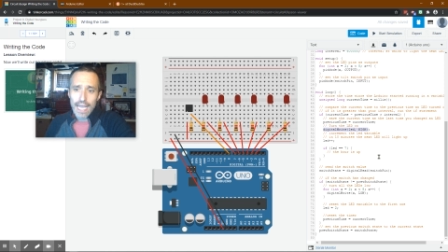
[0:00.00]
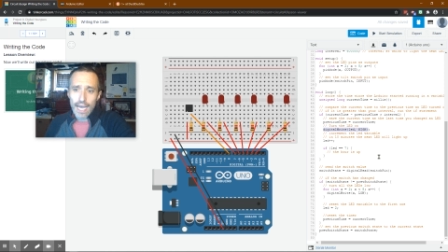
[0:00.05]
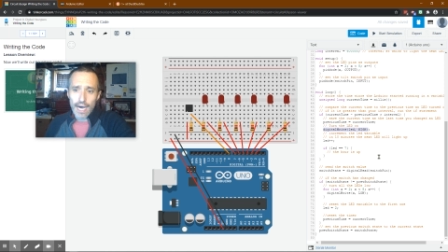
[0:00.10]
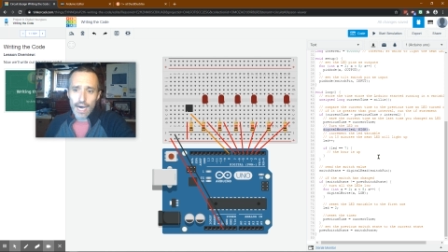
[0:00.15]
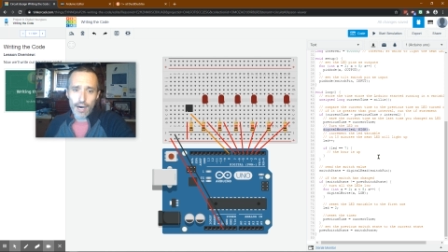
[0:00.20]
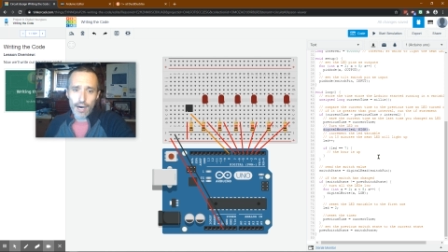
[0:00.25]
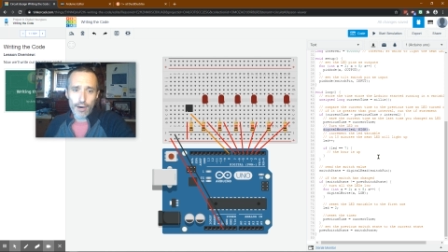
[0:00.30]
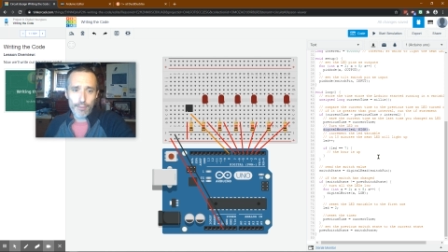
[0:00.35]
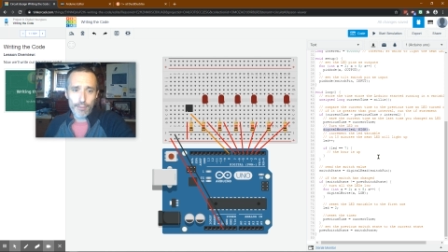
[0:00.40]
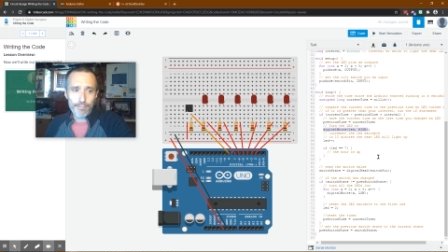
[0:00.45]

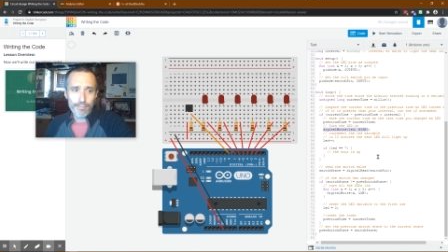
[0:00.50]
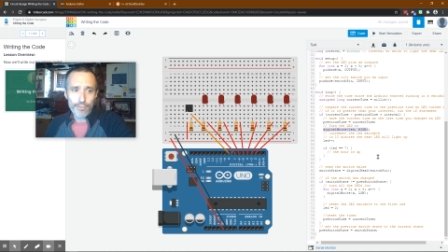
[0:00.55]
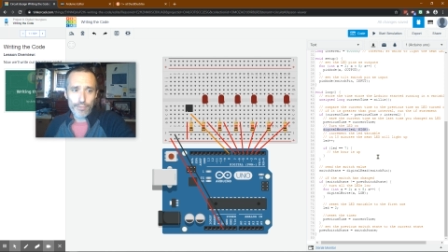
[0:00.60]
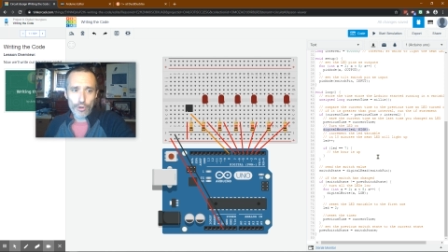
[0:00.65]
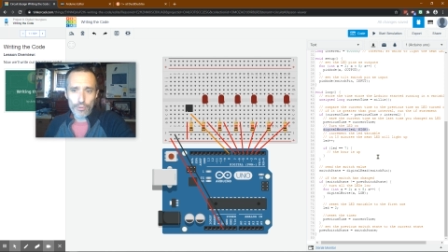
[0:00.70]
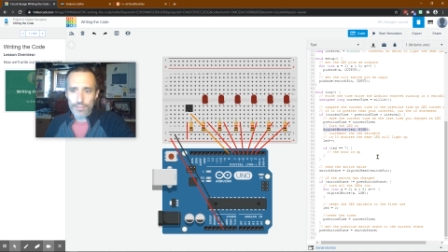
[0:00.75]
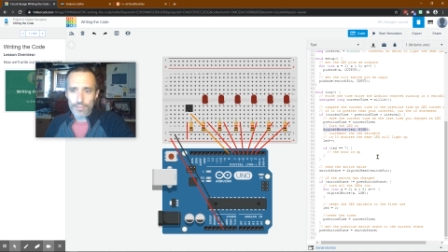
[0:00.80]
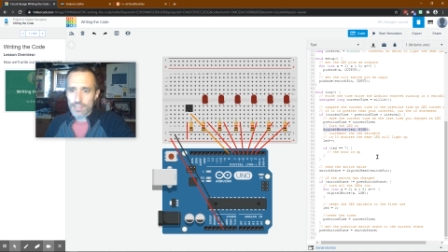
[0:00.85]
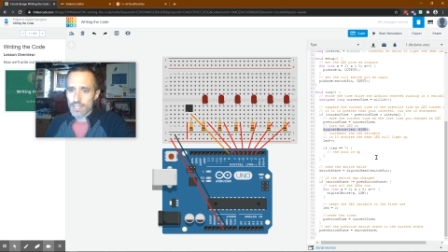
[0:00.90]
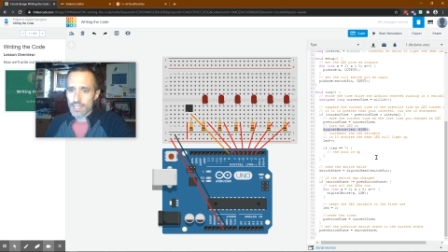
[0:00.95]
um,
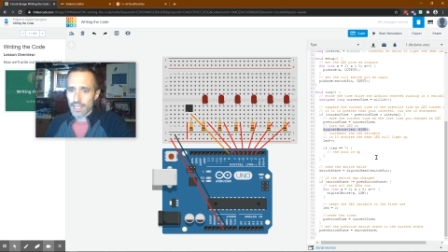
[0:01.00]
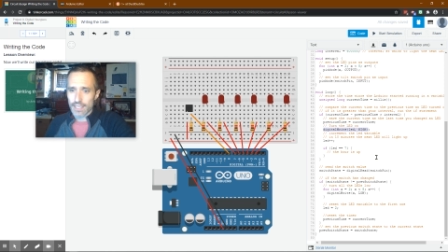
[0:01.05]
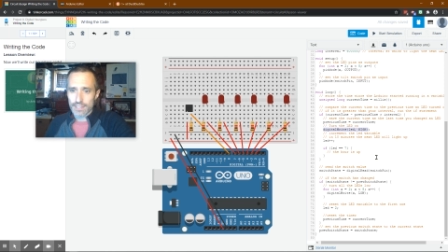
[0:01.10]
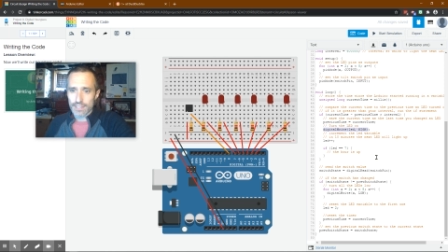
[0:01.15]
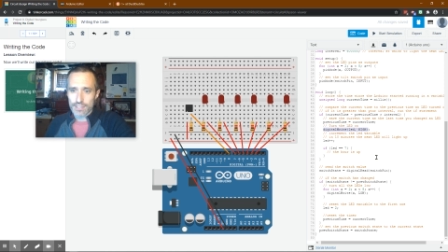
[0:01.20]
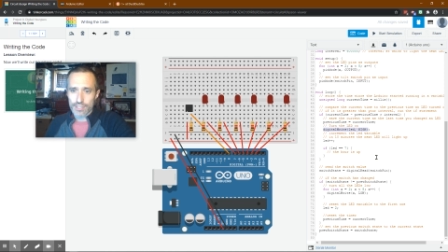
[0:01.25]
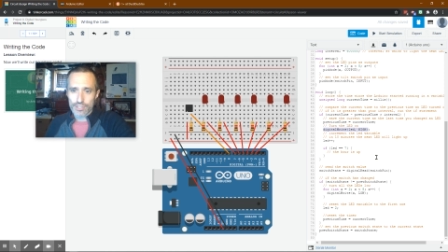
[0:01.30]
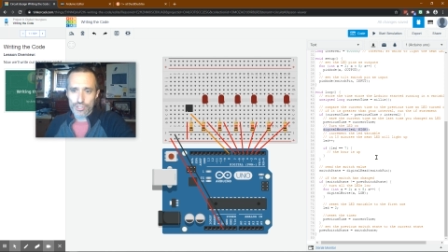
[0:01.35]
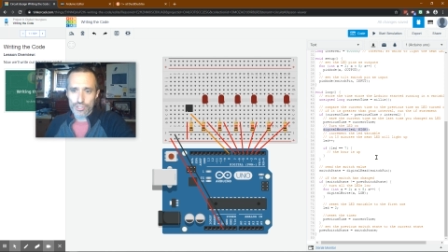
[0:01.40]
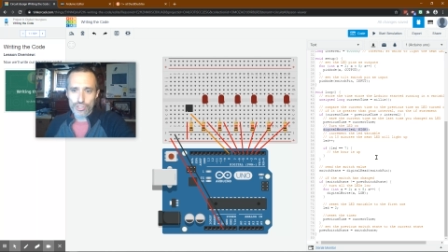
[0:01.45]
almost like
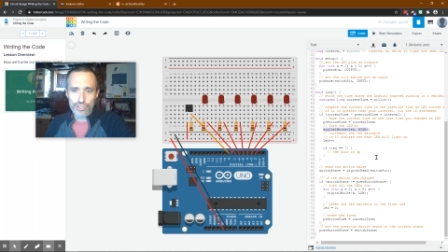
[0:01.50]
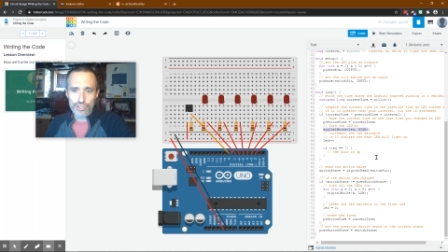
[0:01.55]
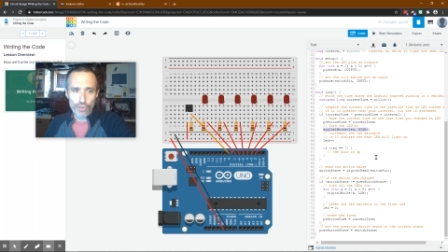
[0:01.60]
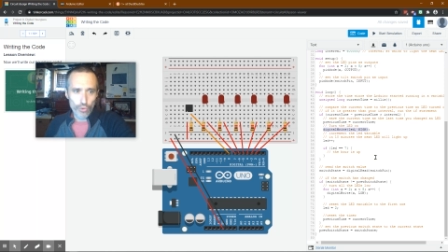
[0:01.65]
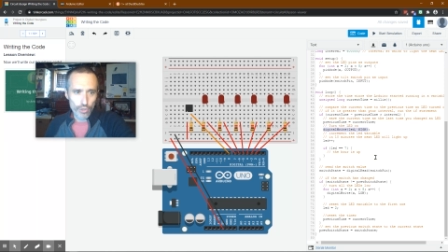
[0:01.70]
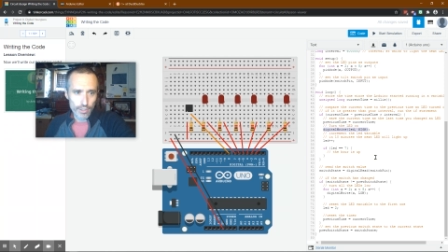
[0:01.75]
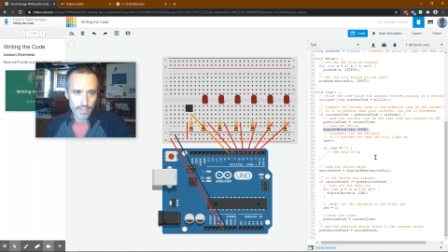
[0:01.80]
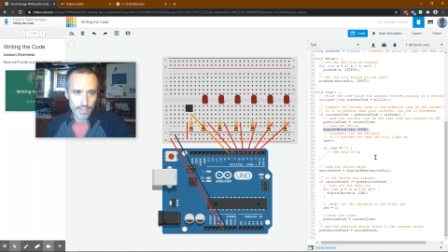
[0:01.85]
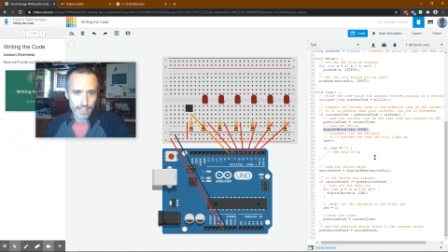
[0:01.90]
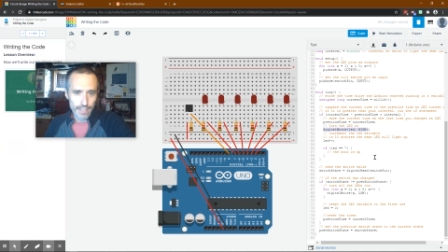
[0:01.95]
it's a
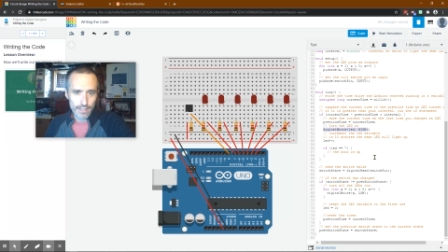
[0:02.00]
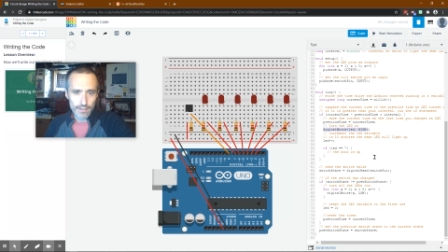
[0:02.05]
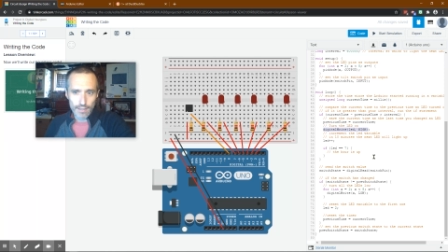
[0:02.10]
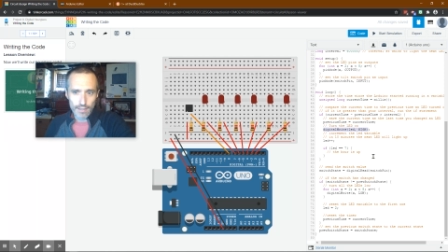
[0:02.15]
story.